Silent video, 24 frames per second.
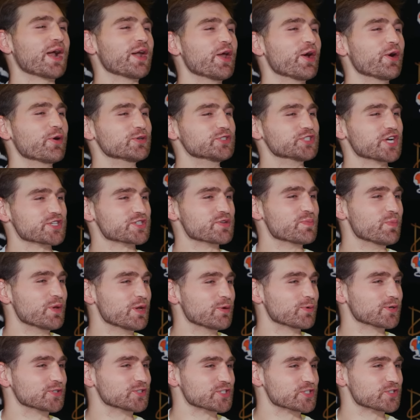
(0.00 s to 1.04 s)
I know Justin
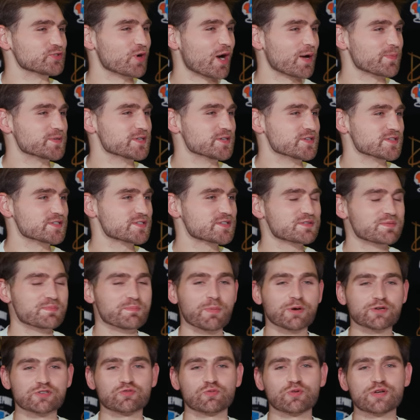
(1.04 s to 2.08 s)
Bieber just dropped his
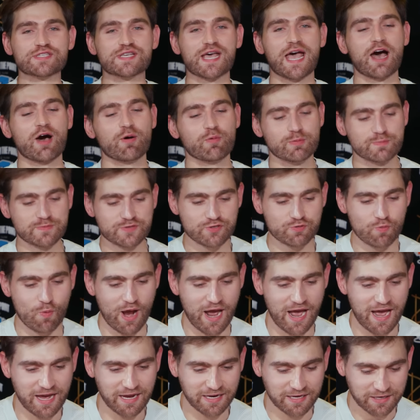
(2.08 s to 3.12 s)
most recent album,
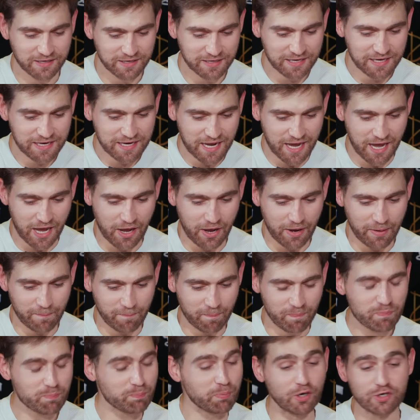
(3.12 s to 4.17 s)
Swag. Yeah.
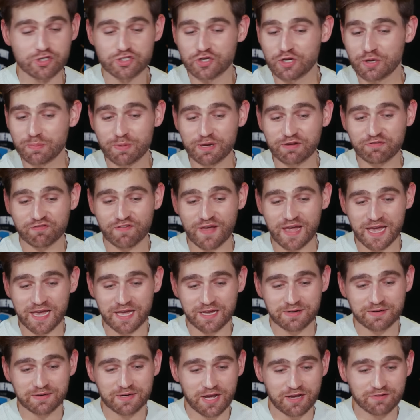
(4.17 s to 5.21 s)
Personally a big
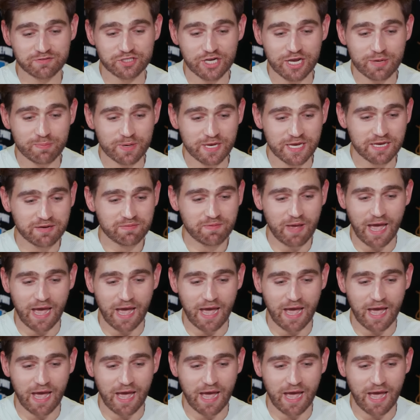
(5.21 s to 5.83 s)
fan of JB,